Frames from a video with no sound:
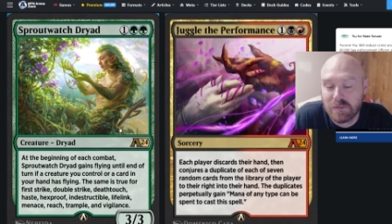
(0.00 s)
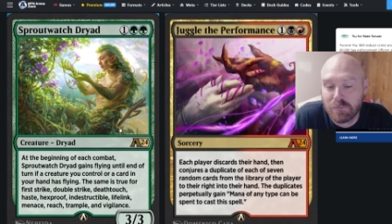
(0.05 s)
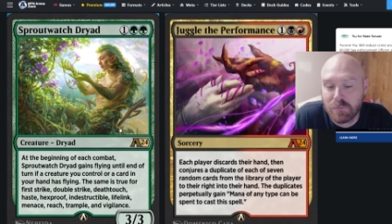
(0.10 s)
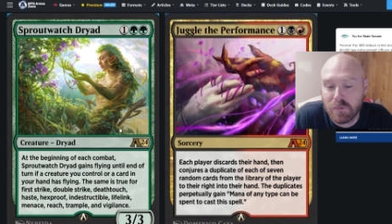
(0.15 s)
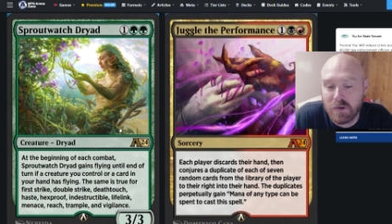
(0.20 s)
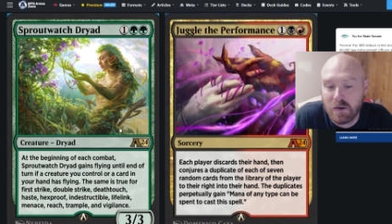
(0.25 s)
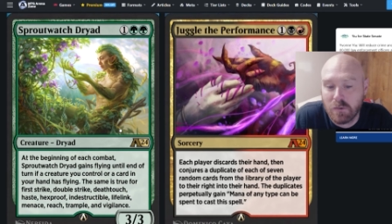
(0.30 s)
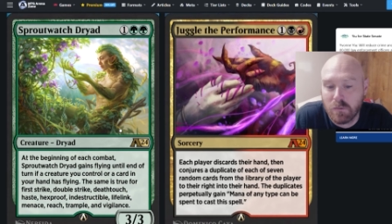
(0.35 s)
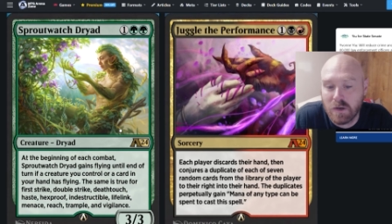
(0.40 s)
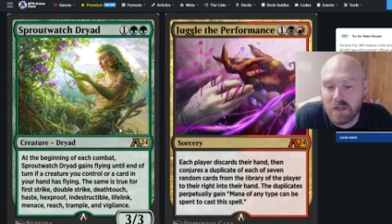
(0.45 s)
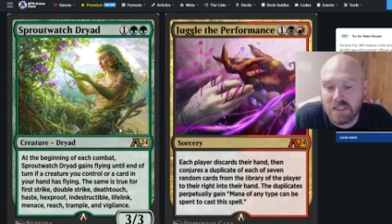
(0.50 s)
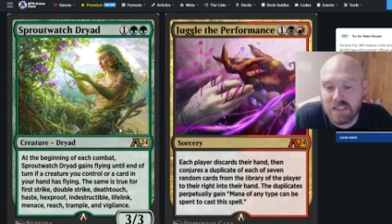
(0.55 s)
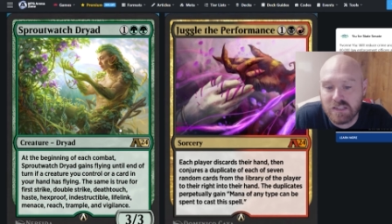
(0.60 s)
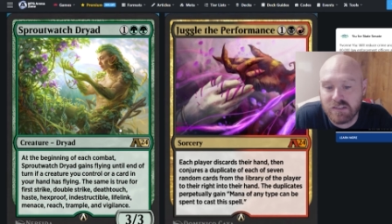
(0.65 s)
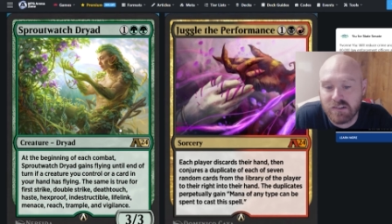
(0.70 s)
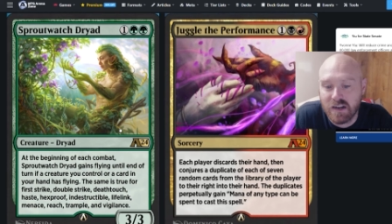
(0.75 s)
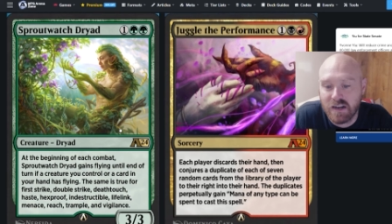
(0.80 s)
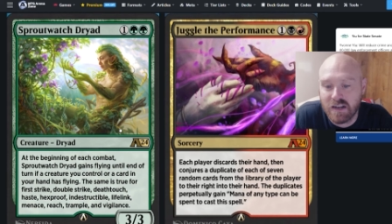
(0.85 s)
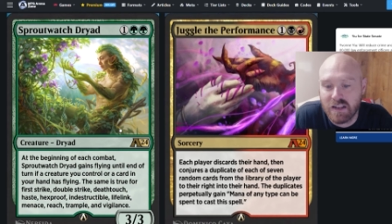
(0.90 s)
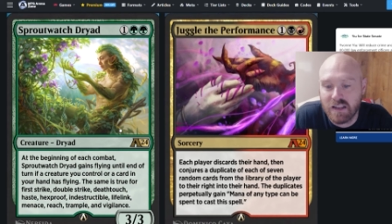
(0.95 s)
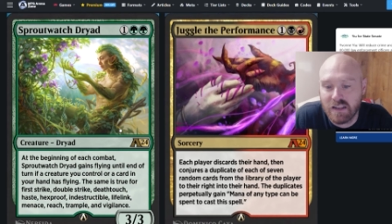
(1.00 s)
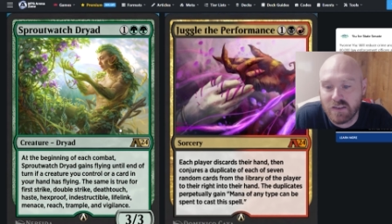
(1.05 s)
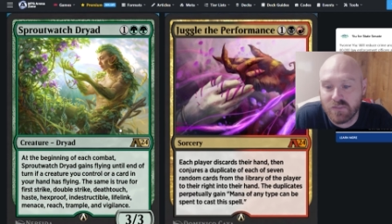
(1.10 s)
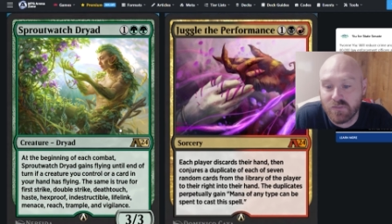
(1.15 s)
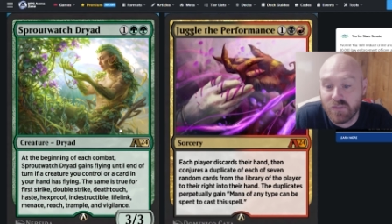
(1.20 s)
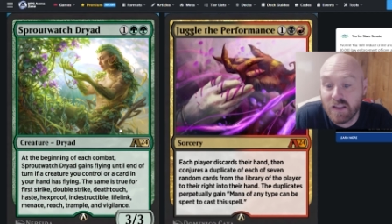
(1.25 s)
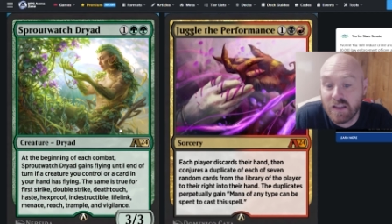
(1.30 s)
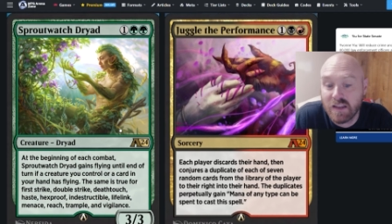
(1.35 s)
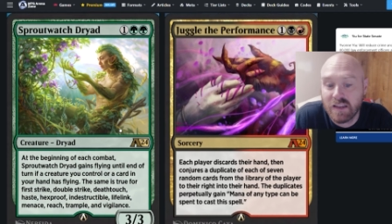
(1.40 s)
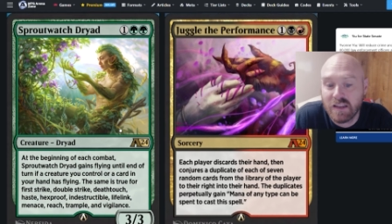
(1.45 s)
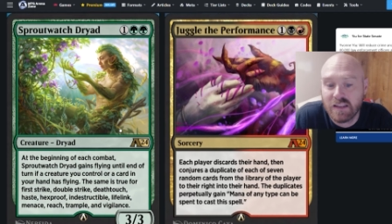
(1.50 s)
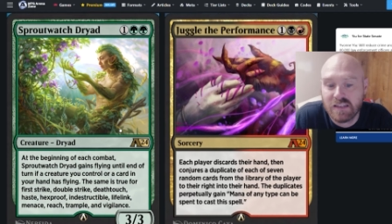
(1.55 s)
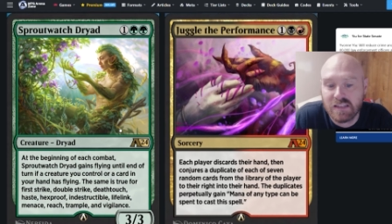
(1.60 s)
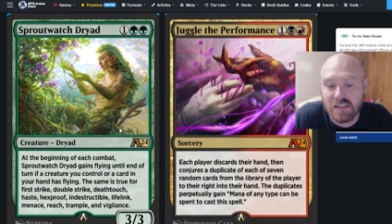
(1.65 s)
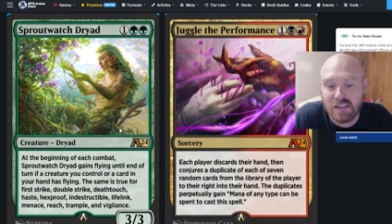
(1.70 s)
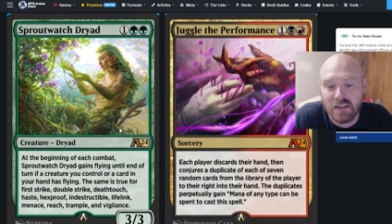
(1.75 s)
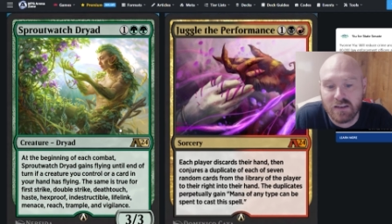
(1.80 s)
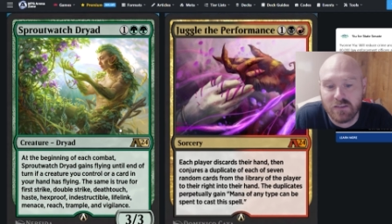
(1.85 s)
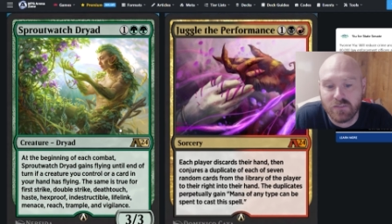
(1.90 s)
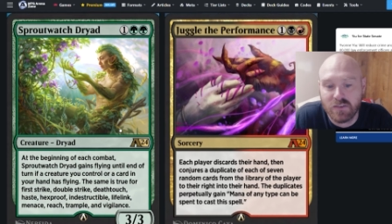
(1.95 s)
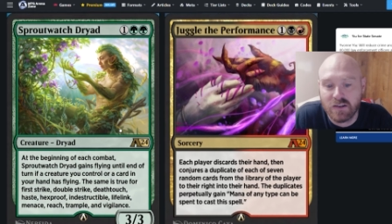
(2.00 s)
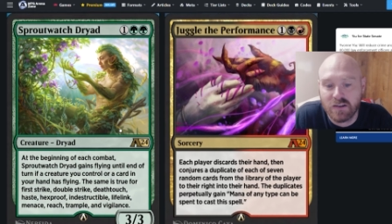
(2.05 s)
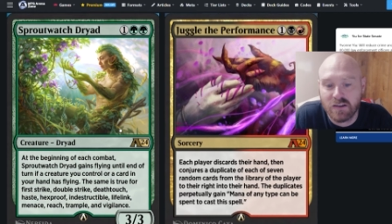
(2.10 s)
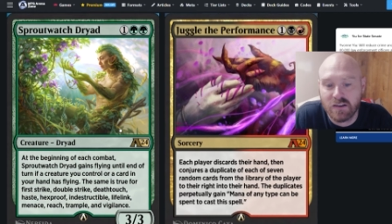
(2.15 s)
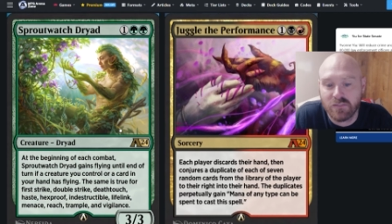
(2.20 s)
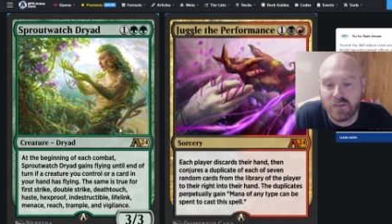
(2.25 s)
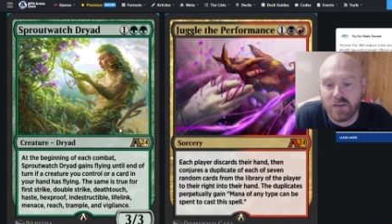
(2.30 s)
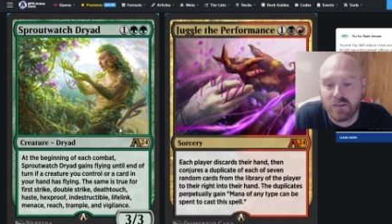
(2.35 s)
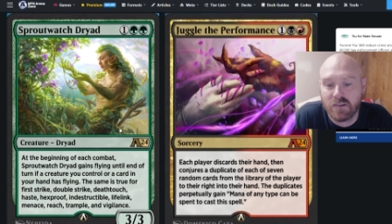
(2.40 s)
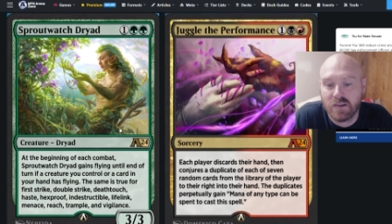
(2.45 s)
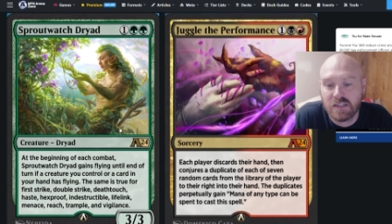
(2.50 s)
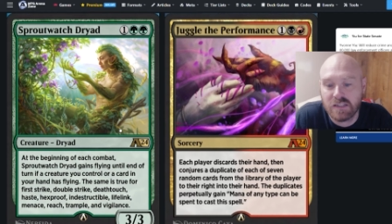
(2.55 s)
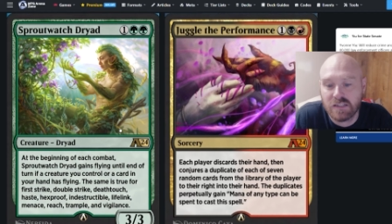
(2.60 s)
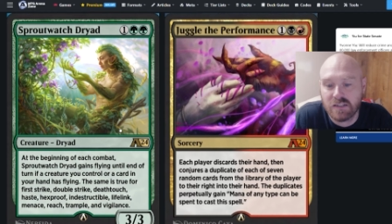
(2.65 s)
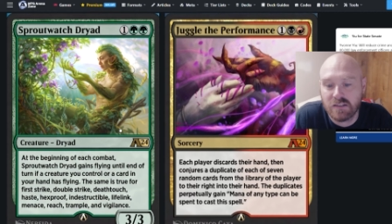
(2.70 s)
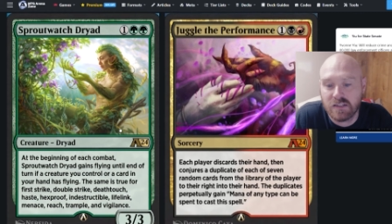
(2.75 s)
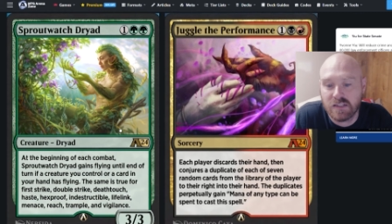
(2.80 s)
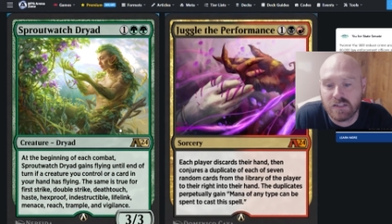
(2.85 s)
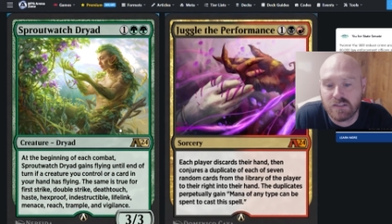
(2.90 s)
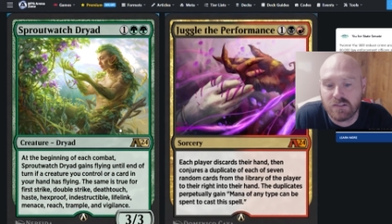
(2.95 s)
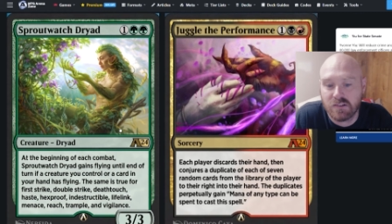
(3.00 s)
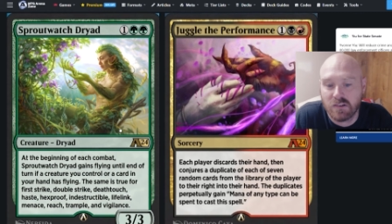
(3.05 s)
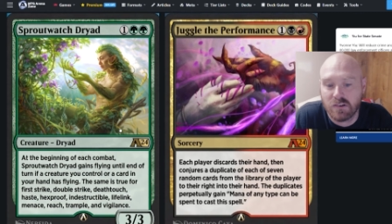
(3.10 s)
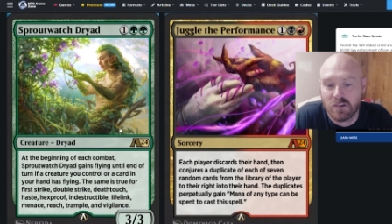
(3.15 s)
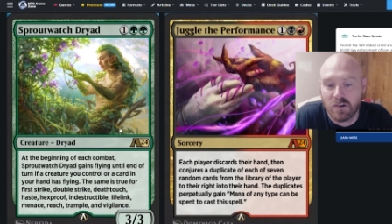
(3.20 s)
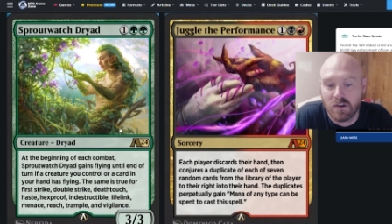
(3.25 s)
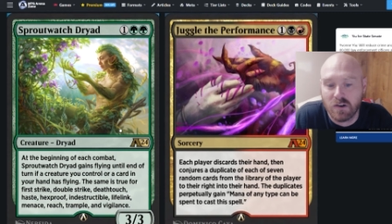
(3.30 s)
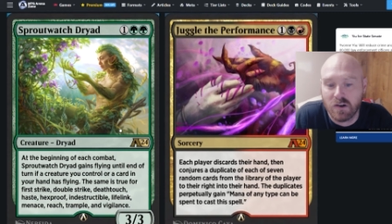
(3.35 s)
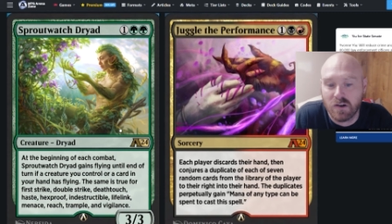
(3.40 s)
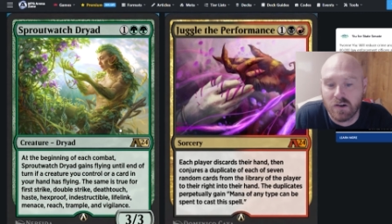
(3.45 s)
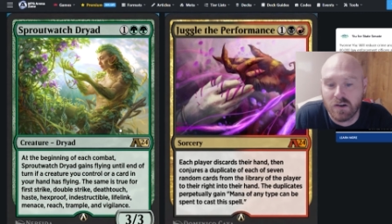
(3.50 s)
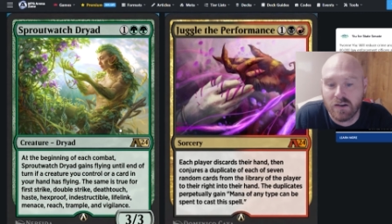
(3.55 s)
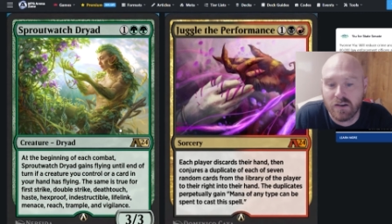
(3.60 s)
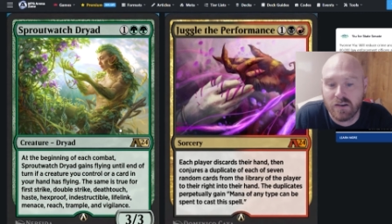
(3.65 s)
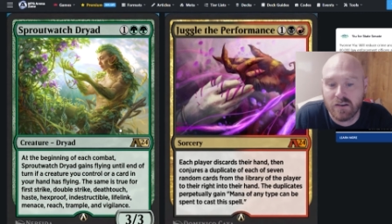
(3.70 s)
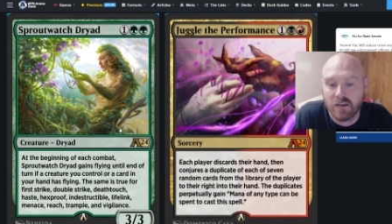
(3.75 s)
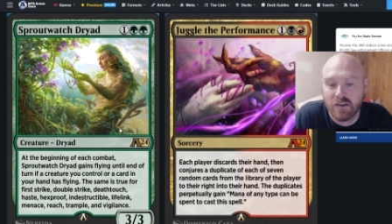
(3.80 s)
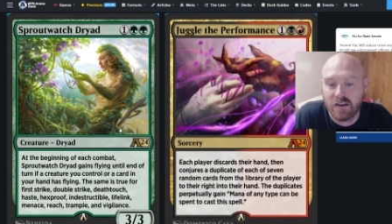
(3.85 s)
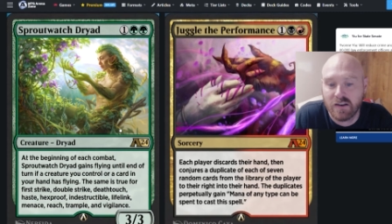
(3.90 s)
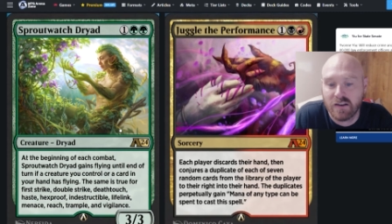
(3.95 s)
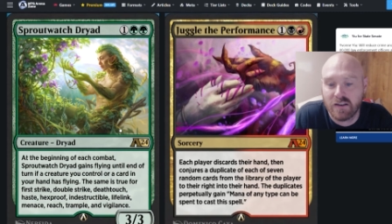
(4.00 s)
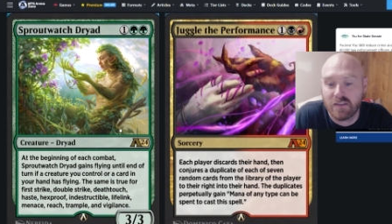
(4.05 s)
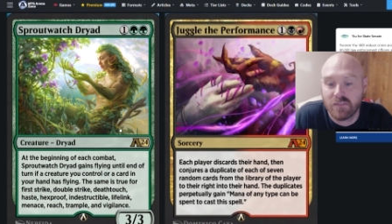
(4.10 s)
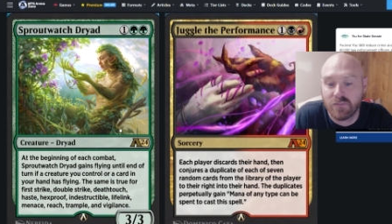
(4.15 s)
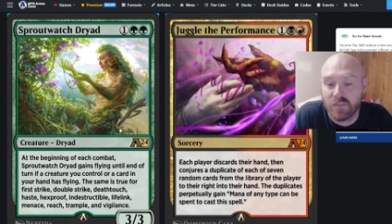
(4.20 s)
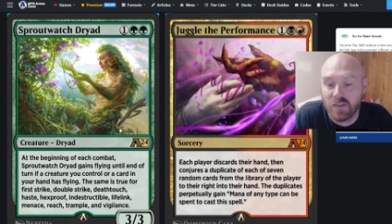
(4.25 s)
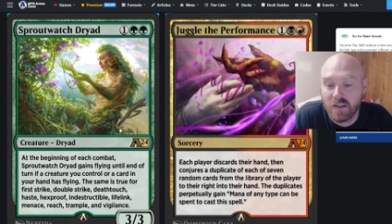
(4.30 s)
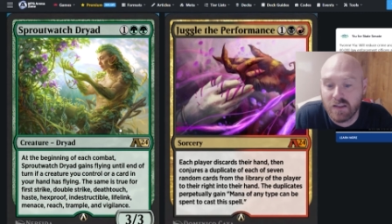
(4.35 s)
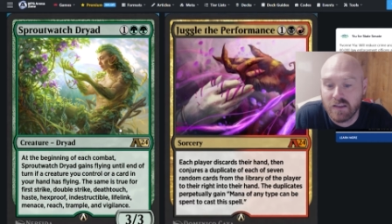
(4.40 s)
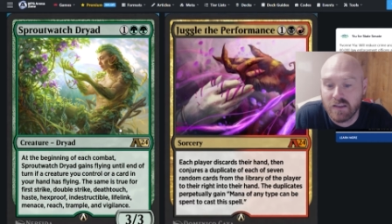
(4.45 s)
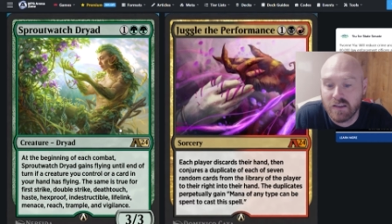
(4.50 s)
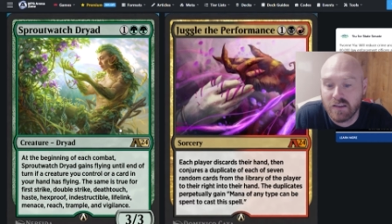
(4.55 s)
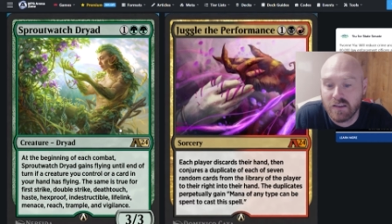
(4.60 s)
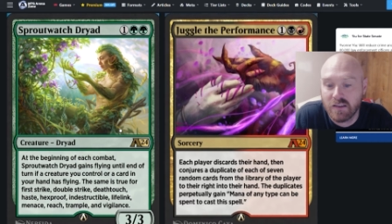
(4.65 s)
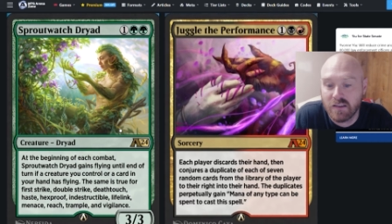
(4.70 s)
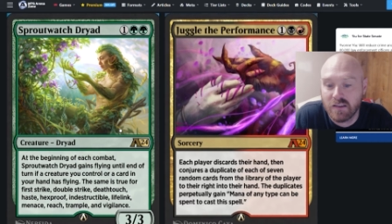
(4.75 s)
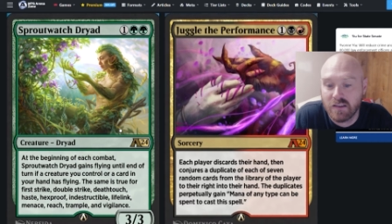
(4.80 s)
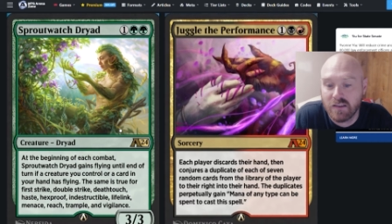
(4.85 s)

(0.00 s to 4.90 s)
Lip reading: Sprout Watch Dryad gains flying until end of turn if a creature you control or a card in your hand has flying.